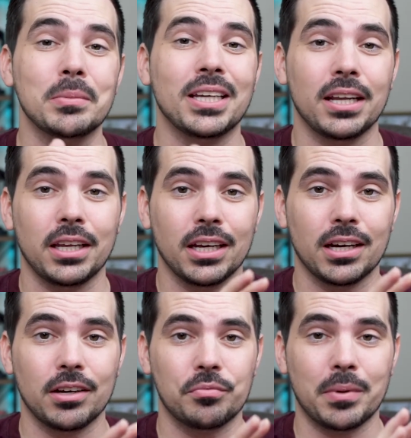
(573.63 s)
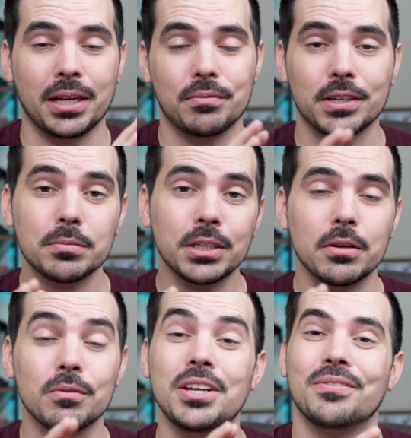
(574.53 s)
beginning of my investing
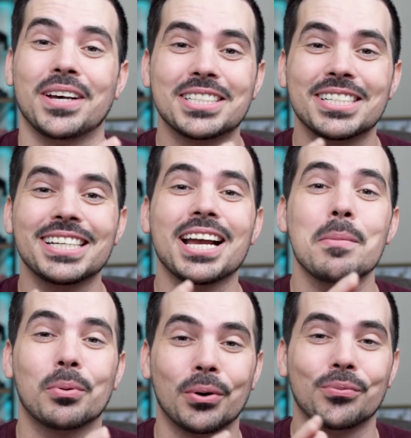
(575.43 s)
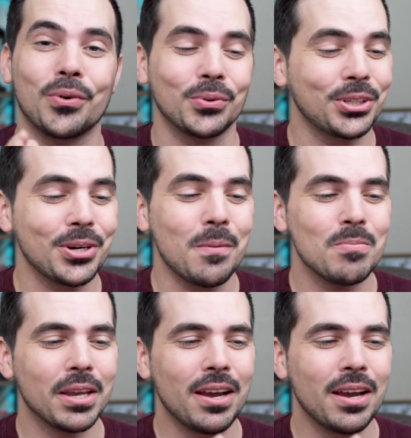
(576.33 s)
portfolio.